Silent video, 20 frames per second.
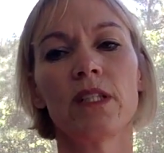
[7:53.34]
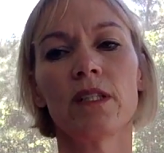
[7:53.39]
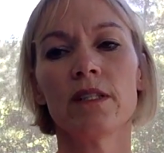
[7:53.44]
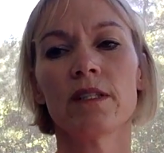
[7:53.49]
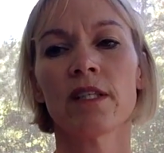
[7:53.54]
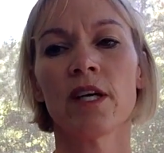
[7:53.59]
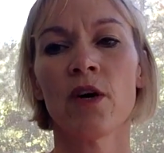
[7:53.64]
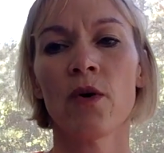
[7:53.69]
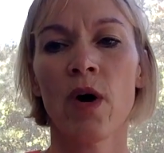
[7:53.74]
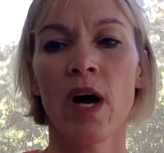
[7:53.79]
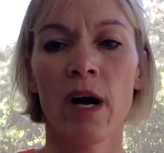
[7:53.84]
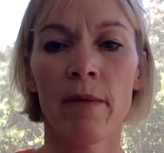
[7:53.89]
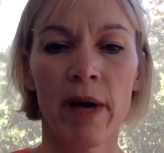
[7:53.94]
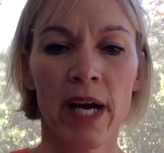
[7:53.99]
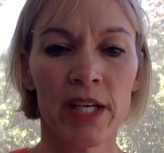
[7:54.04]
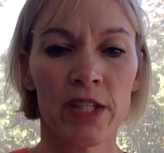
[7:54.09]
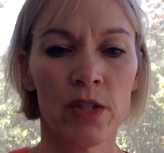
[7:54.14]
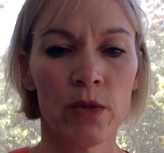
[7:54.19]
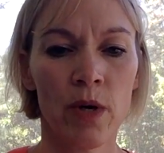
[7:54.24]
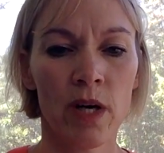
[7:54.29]
So
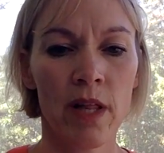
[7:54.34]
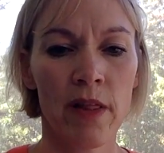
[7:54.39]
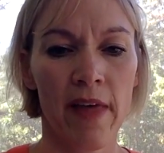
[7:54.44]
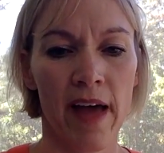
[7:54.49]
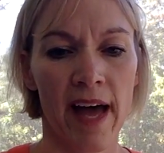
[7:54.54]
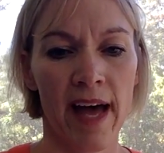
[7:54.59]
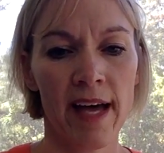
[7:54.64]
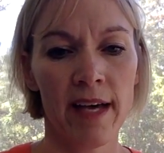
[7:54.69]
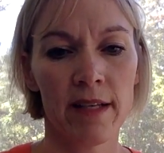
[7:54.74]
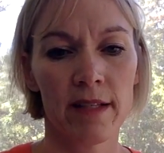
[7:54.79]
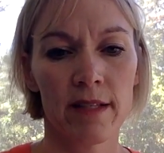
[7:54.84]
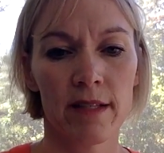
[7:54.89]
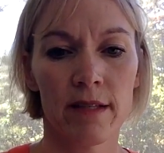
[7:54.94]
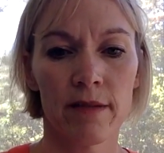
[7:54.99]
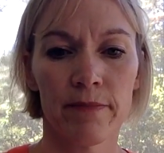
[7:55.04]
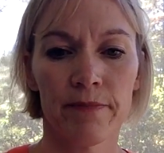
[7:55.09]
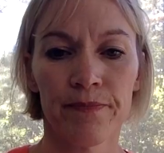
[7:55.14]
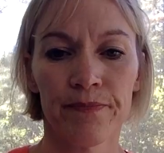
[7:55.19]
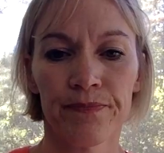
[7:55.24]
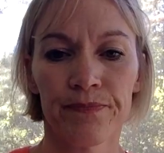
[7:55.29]
I do all that.
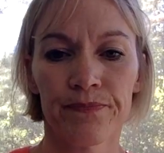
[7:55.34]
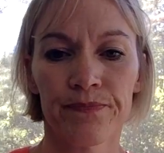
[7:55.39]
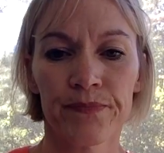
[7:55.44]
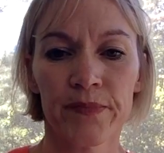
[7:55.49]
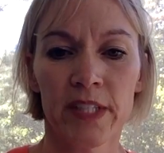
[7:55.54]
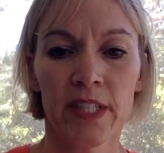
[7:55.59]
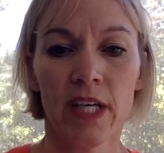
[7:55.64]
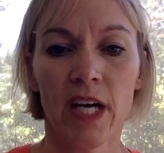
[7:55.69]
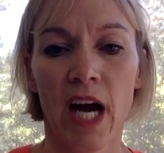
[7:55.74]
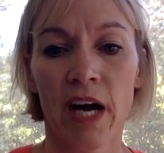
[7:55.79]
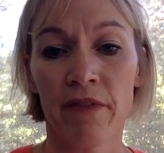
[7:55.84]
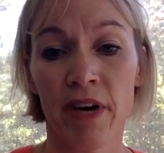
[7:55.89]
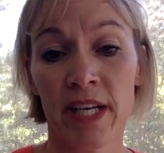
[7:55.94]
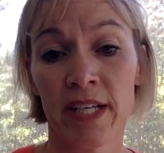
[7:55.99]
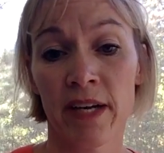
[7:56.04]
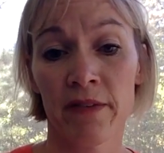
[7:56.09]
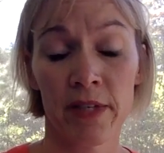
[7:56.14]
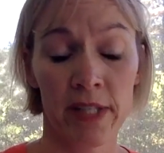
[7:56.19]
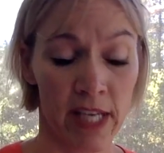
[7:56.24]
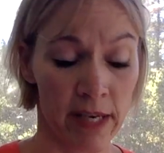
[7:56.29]
I
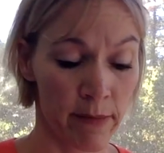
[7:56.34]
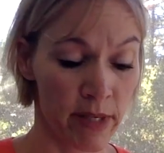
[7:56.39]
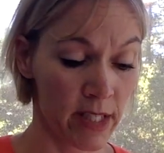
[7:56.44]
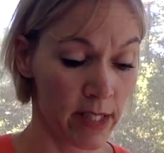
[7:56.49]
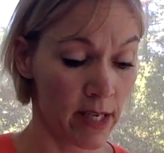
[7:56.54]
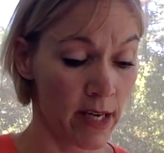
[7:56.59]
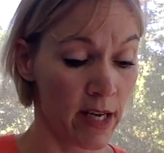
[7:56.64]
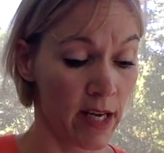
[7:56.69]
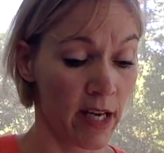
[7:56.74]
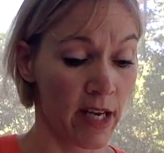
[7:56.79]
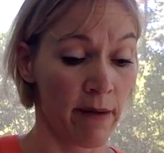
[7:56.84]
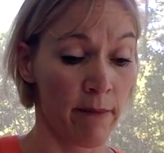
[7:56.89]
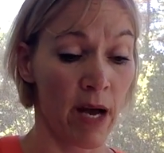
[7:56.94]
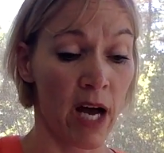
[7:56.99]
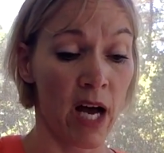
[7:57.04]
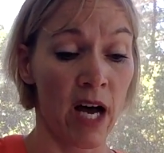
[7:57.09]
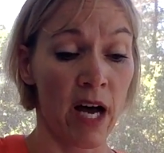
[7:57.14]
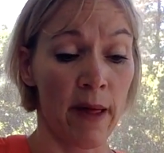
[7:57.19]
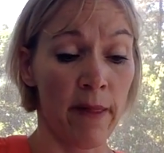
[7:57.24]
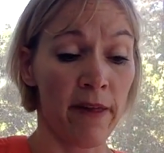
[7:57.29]
write down the name and time
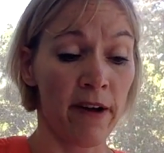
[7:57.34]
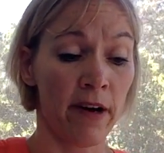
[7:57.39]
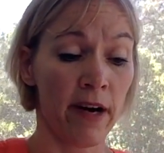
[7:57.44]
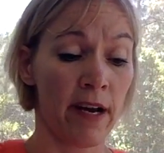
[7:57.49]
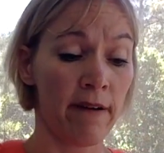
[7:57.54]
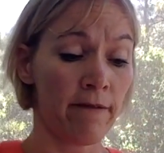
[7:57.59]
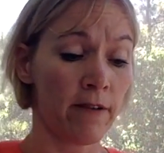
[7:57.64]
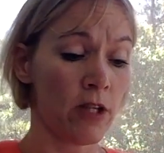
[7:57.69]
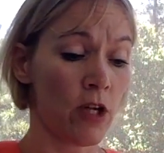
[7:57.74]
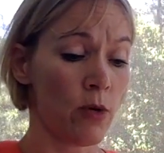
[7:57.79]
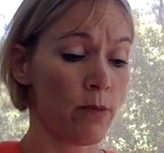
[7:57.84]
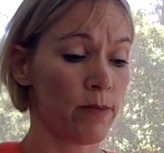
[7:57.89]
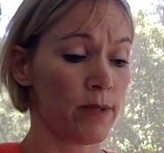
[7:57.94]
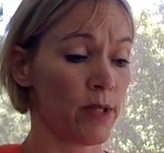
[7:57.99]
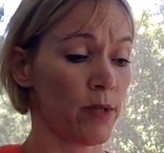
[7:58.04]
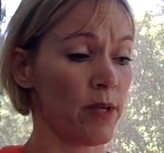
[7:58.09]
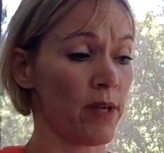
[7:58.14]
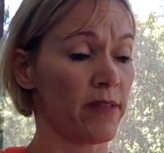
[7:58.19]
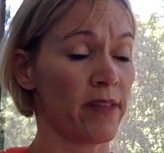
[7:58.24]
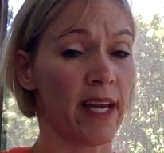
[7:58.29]
on their envelope
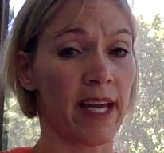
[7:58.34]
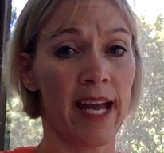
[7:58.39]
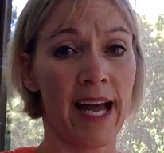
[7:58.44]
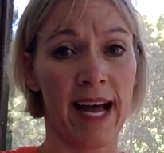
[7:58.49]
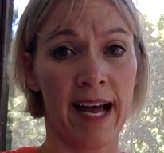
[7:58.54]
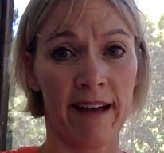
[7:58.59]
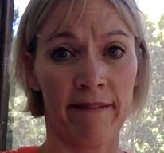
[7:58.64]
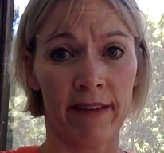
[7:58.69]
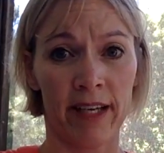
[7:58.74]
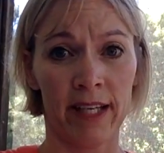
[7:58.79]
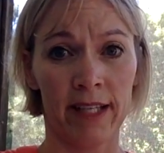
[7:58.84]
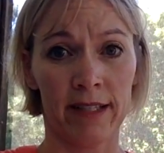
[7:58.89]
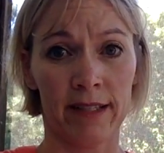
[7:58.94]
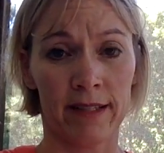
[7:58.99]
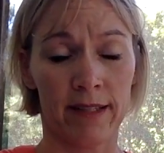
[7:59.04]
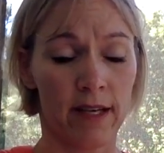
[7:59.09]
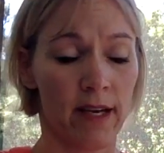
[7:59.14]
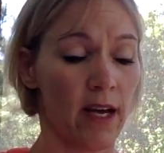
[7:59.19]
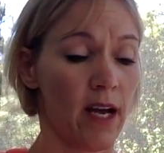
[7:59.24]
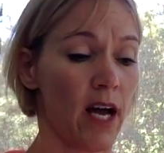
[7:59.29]
so that they have
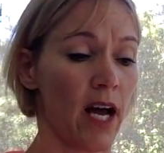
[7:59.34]
it.